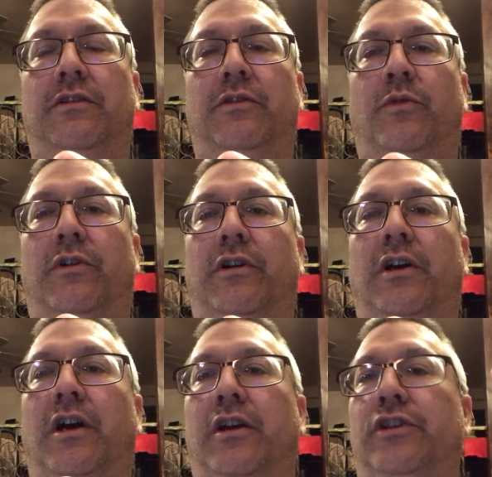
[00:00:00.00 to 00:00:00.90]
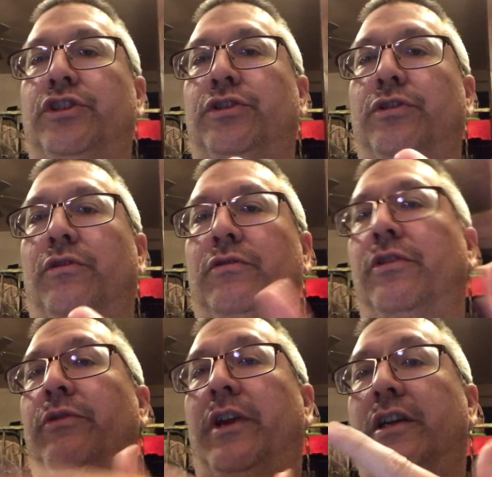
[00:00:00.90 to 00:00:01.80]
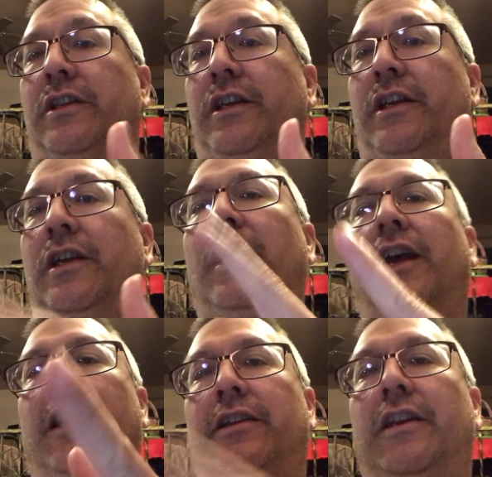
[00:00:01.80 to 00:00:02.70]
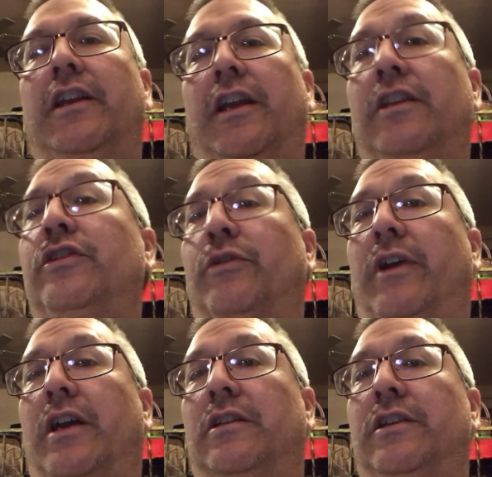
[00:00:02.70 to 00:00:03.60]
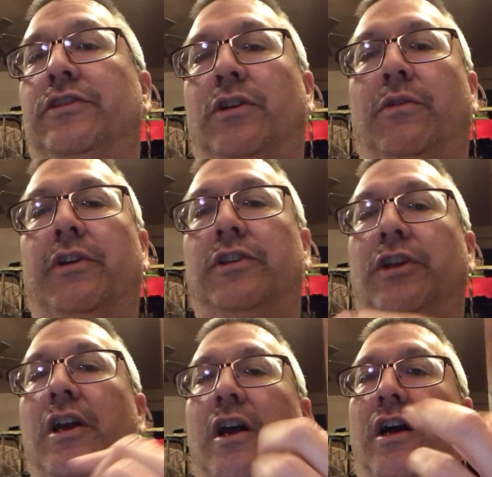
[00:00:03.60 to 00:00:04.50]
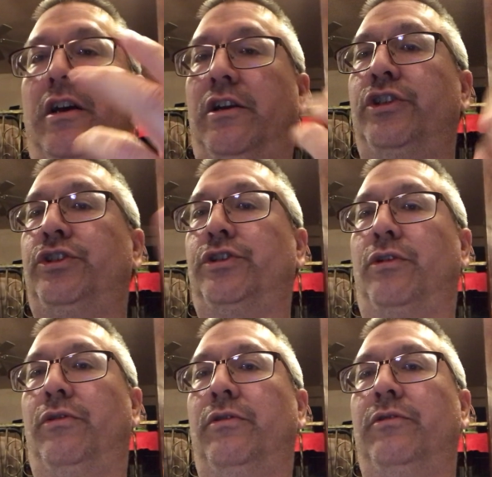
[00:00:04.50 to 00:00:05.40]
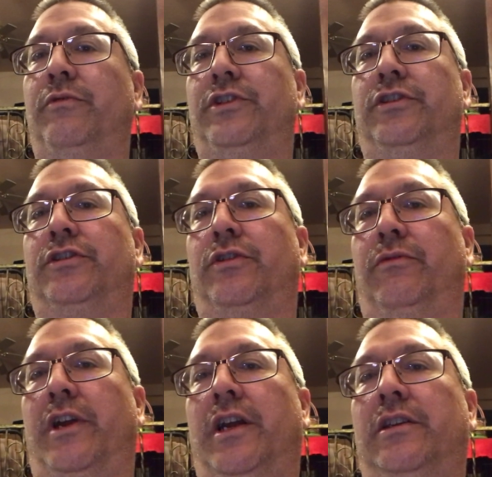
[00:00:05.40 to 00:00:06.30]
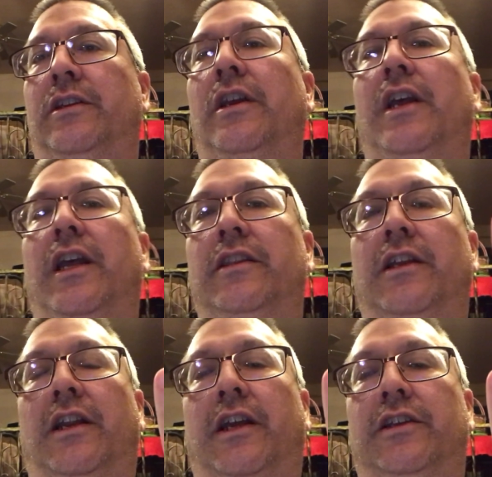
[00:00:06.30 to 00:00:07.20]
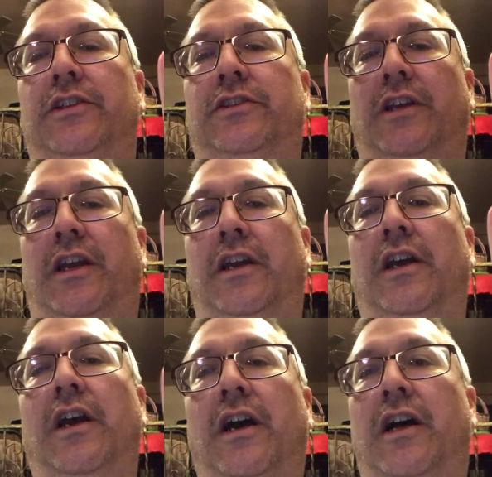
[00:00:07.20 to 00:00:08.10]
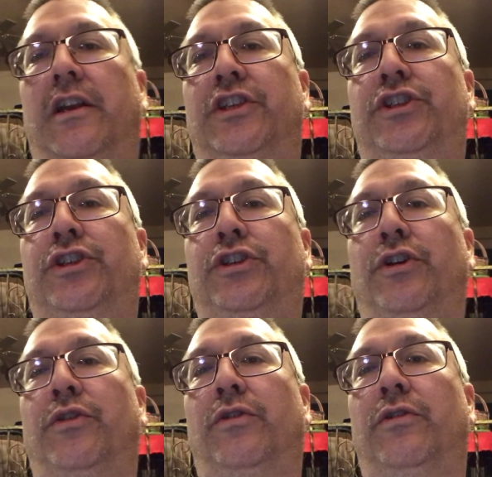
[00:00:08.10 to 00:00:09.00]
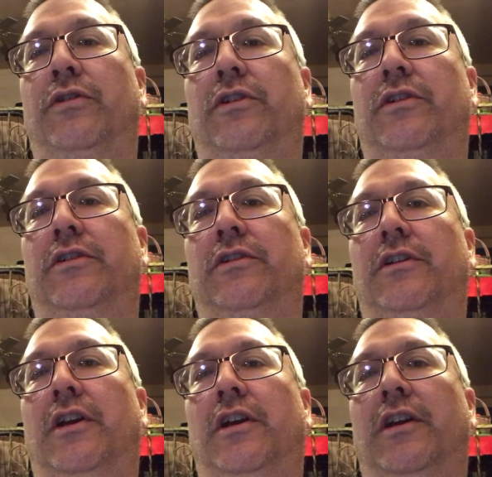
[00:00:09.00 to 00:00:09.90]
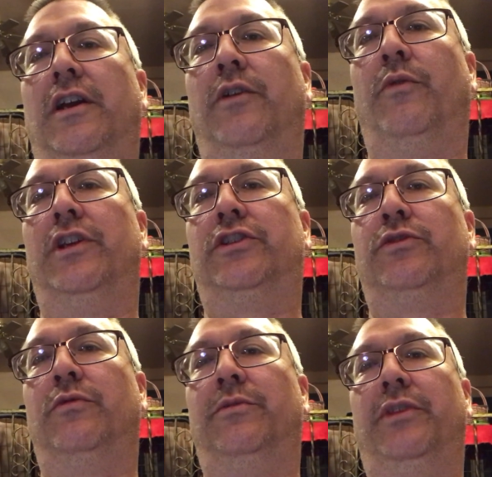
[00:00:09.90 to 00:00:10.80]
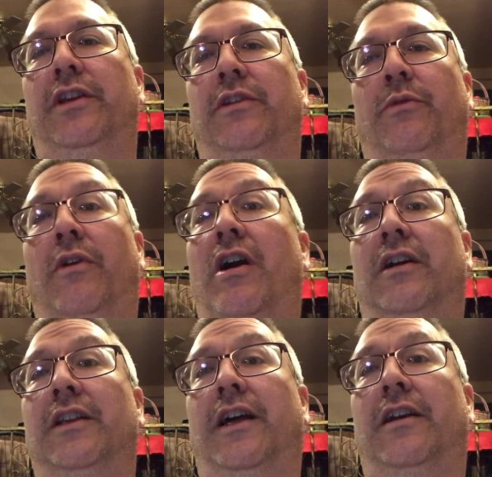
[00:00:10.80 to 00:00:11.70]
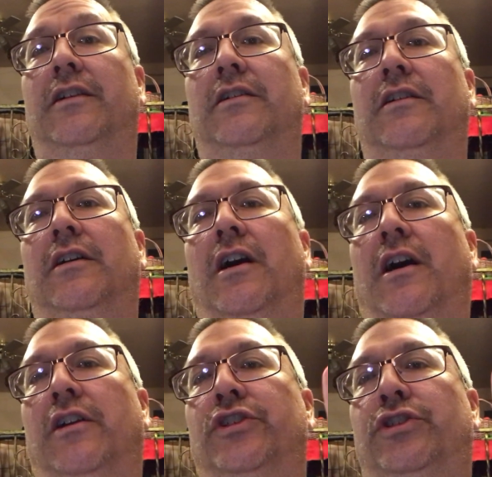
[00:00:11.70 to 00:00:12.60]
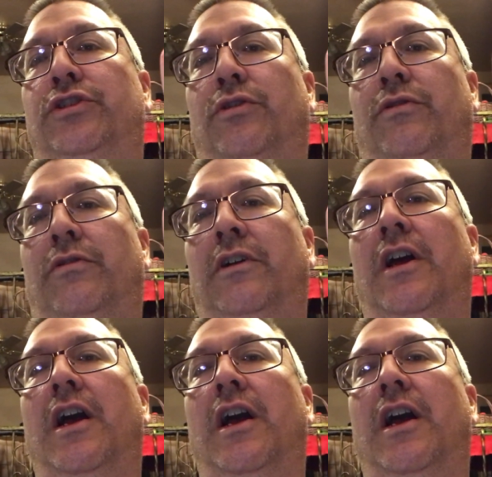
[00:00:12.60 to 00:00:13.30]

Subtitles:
the word harasho correctly and then incorrectly. So there's harasho, which is correct. And then I could say harasho, which would be the wrong letter. Harasho,